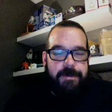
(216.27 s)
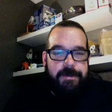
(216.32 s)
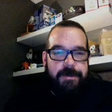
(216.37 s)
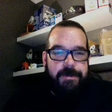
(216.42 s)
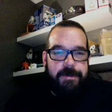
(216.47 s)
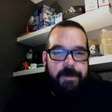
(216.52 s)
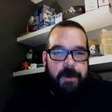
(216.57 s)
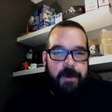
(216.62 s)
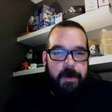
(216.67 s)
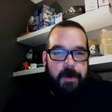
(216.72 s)

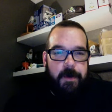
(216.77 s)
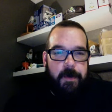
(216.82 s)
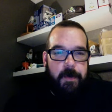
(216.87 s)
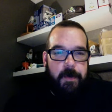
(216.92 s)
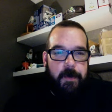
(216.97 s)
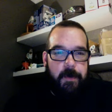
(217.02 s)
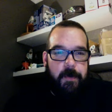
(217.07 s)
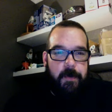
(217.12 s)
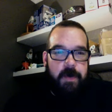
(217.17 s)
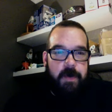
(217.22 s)

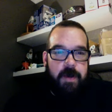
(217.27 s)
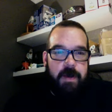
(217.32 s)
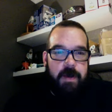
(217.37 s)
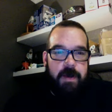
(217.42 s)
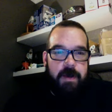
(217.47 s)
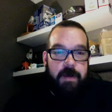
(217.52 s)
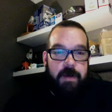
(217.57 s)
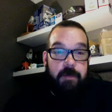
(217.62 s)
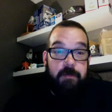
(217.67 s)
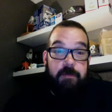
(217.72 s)
So,
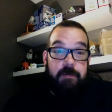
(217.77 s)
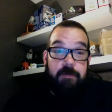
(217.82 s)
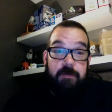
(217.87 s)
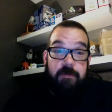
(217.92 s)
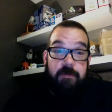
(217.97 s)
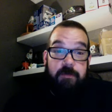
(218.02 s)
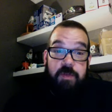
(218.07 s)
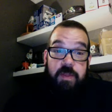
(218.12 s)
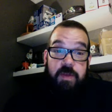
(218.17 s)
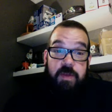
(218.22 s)
um,
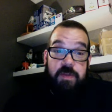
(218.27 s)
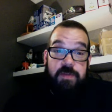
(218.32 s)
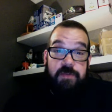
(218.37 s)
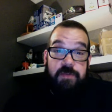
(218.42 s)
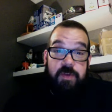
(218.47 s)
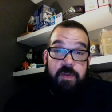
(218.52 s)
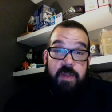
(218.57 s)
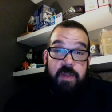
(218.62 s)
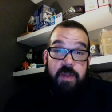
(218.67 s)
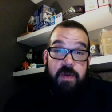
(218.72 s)
for those of
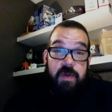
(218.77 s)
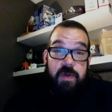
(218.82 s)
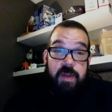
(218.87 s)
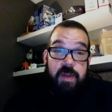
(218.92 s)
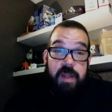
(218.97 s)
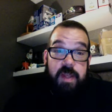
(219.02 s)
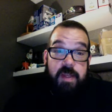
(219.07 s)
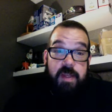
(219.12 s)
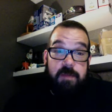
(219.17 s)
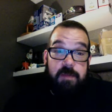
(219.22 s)
you that are on
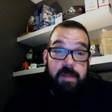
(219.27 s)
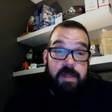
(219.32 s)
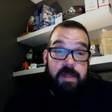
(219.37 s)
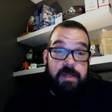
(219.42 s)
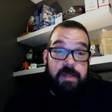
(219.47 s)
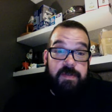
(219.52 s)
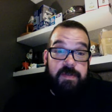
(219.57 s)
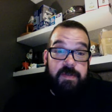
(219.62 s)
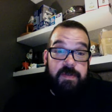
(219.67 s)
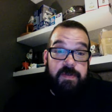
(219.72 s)
Hey
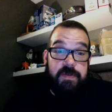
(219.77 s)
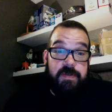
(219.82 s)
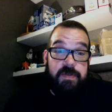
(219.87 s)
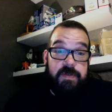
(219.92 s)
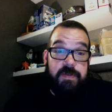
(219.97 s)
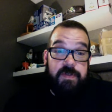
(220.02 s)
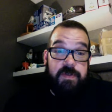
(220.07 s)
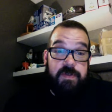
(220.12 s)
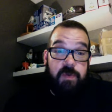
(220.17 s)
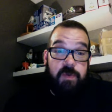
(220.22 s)
WSers
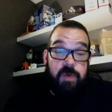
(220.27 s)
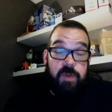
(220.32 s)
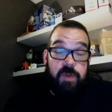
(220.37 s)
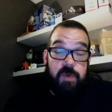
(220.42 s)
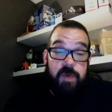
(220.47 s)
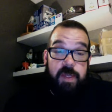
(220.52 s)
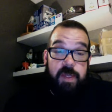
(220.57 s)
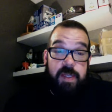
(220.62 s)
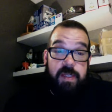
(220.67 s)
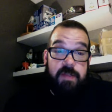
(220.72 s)
What Are You
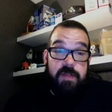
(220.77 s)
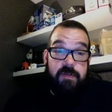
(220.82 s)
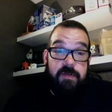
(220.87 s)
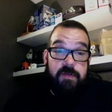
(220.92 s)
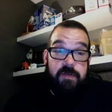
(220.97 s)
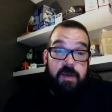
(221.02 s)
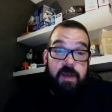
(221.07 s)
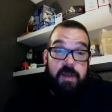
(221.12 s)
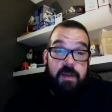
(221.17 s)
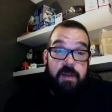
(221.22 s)
Eating
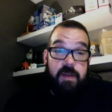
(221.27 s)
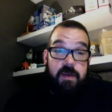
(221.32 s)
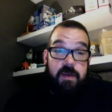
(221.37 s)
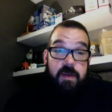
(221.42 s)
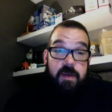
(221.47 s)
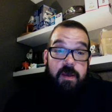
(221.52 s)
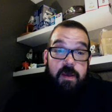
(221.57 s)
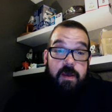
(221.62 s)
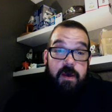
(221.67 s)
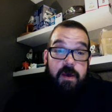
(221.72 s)
site,
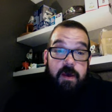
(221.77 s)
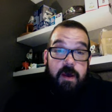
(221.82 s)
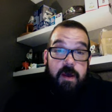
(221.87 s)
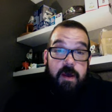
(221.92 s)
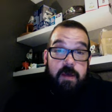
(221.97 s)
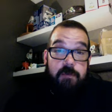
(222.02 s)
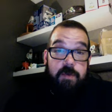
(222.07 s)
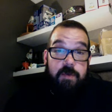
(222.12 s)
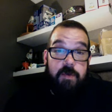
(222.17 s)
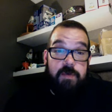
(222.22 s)
I
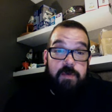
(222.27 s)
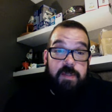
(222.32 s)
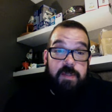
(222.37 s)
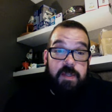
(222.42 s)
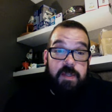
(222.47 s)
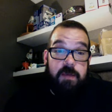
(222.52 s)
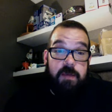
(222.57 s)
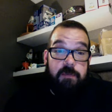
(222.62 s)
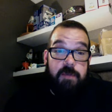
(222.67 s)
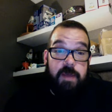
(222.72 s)
posted
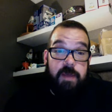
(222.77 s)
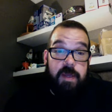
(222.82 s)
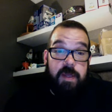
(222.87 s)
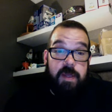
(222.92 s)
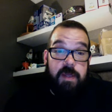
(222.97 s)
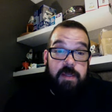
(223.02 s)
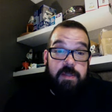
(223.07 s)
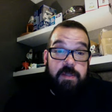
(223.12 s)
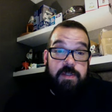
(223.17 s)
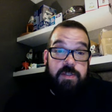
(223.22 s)
up
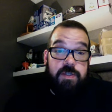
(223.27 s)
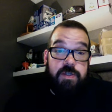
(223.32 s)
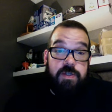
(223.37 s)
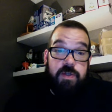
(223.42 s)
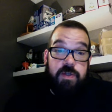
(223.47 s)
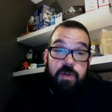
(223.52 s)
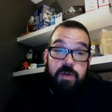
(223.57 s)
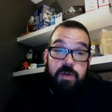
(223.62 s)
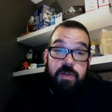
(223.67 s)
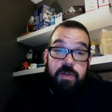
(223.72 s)
a
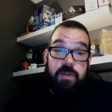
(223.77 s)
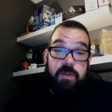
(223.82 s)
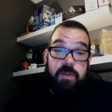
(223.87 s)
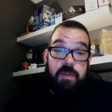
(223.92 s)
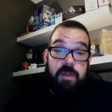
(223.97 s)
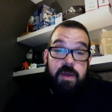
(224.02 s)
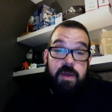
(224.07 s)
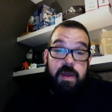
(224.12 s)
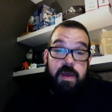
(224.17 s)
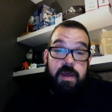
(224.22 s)
shirt
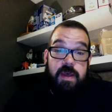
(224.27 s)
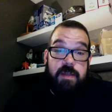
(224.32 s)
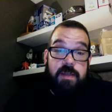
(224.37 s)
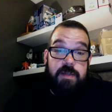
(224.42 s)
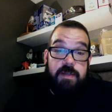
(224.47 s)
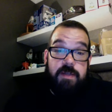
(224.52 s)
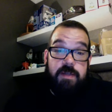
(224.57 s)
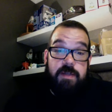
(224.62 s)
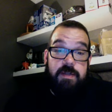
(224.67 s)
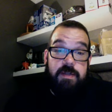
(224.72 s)
that
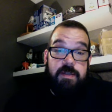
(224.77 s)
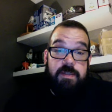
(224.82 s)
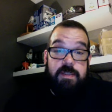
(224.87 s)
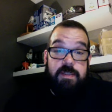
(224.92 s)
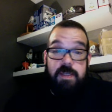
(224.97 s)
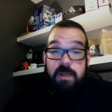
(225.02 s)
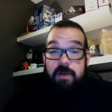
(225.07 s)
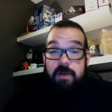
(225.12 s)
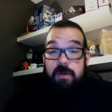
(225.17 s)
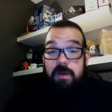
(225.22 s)

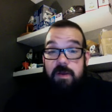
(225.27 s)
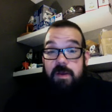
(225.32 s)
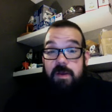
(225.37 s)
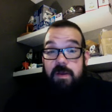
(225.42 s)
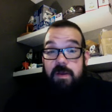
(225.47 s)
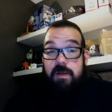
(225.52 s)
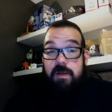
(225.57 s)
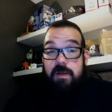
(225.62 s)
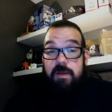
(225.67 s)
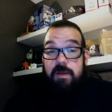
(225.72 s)
Sarah,
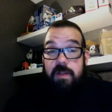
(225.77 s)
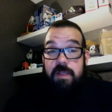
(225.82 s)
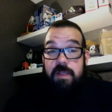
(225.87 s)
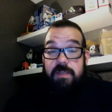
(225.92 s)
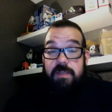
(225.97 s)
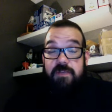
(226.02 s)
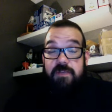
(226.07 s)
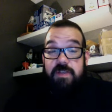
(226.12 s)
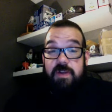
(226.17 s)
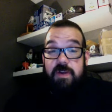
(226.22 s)

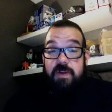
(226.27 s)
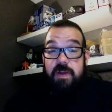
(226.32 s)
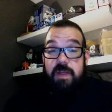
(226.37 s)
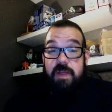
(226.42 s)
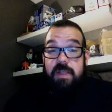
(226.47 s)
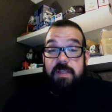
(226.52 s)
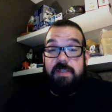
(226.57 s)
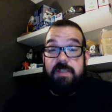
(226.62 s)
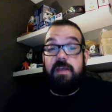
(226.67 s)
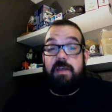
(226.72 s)
Lessa Sarah, had
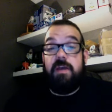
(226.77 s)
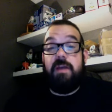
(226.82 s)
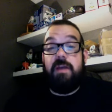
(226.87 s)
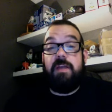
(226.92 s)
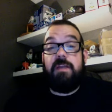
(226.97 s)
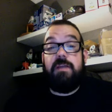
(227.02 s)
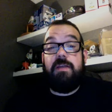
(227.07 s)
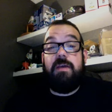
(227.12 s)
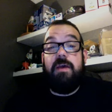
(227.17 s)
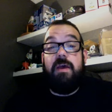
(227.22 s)

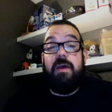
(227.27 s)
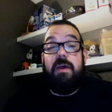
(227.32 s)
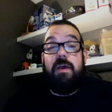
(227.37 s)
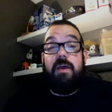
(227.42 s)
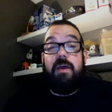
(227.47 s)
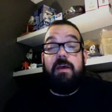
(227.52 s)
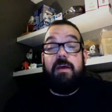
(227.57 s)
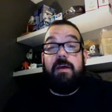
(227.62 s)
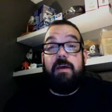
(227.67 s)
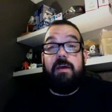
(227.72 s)
designed
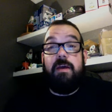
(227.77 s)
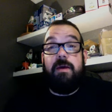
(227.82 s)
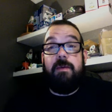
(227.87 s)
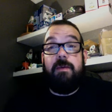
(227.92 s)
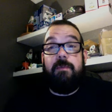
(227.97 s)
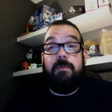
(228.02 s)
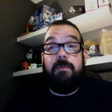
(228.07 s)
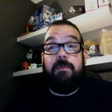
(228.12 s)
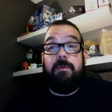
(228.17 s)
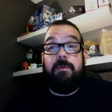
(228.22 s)

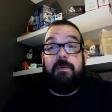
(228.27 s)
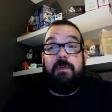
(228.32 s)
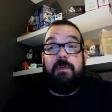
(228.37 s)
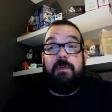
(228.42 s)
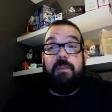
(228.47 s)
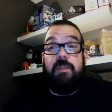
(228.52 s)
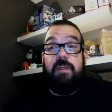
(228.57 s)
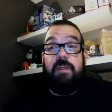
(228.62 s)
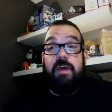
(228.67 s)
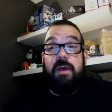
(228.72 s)
um,
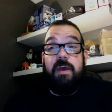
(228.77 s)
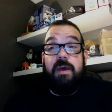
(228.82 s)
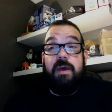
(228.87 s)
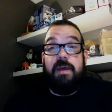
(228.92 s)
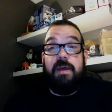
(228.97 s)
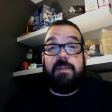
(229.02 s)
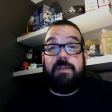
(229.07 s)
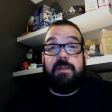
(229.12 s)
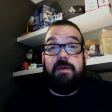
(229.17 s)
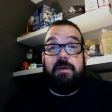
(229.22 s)
that
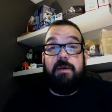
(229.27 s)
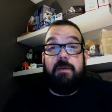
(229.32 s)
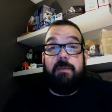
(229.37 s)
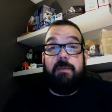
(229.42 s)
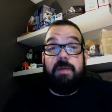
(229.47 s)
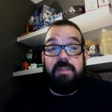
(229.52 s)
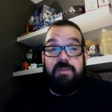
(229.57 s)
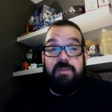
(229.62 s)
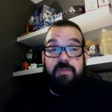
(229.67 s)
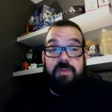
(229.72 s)
a
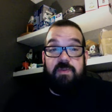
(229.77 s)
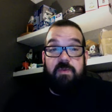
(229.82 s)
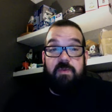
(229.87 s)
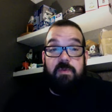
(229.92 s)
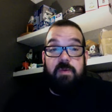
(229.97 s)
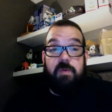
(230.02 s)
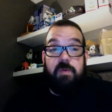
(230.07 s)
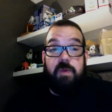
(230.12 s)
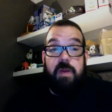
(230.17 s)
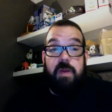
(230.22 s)
bunch of us will
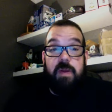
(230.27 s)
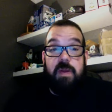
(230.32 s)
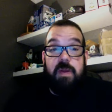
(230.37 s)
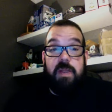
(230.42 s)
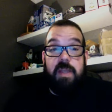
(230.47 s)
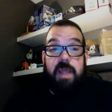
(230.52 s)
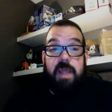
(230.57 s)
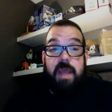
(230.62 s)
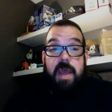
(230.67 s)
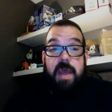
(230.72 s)
be wearing
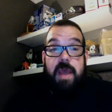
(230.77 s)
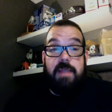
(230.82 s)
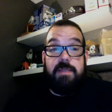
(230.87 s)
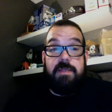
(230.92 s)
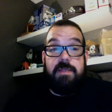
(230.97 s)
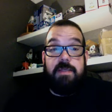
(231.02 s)
at